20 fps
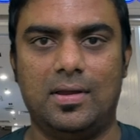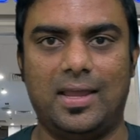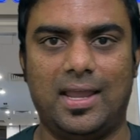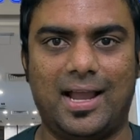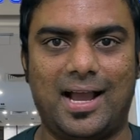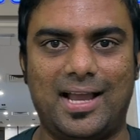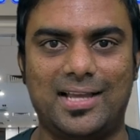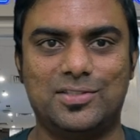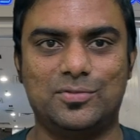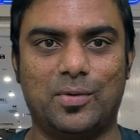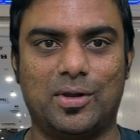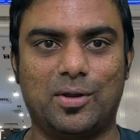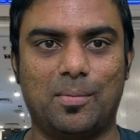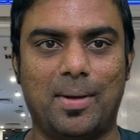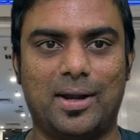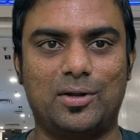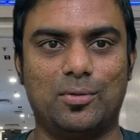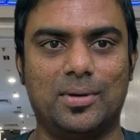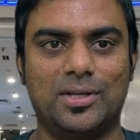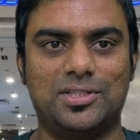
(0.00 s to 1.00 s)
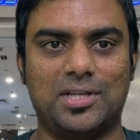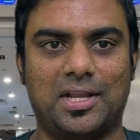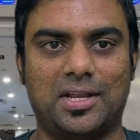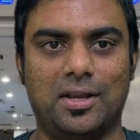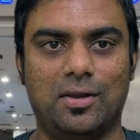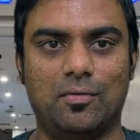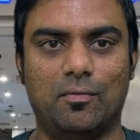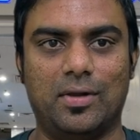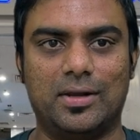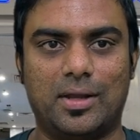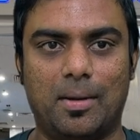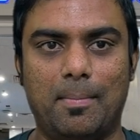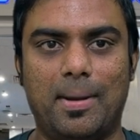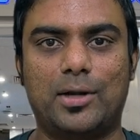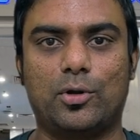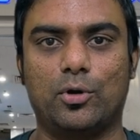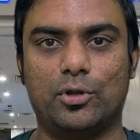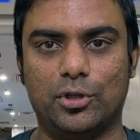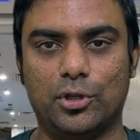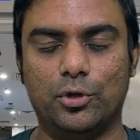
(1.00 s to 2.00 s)
Hey guys, welcome back to my channel. Welcome
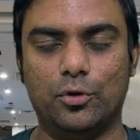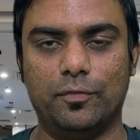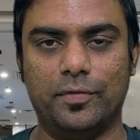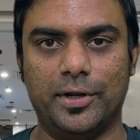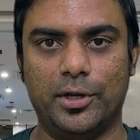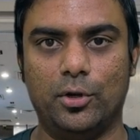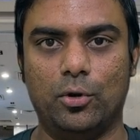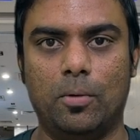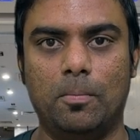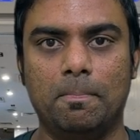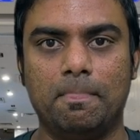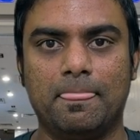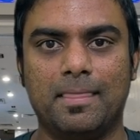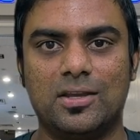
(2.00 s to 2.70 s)
back to another new video.